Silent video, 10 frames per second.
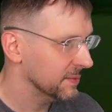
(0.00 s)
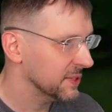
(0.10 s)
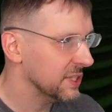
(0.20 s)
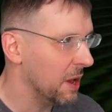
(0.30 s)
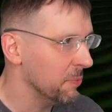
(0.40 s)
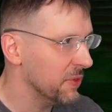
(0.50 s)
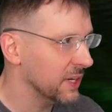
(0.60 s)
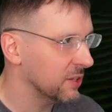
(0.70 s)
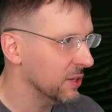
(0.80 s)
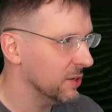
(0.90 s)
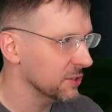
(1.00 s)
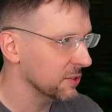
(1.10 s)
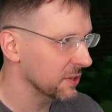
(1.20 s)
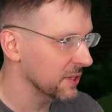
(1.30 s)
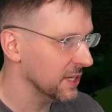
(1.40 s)
something closer
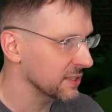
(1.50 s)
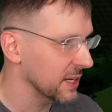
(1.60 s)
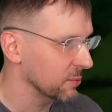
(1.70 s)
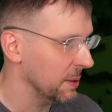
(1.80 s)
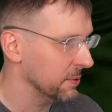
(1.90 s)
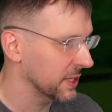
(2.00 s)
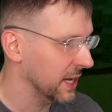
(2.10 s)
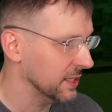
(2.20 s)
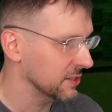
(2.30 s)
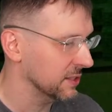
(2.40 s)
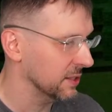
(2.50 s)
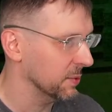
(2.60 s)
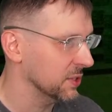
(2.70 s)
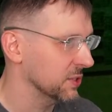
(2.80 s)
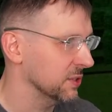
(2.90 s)
to this that replicates the
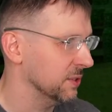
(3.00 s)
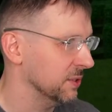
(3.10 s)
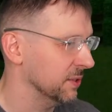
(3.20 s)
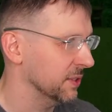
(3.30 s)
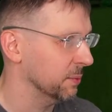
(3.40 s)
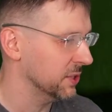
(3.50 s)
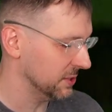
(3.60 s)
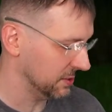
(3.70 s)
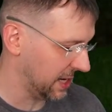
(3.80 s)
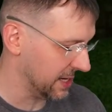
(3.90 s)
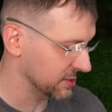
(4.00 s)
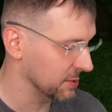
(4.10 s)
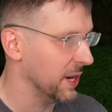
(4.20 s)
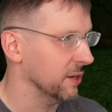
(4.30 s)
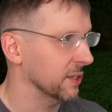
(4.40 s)
original
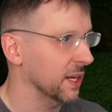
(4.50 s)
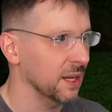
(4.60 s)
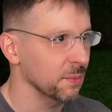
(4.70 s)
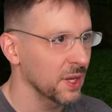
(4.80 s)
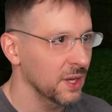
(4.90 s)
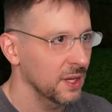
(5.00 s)
CastleMiner game,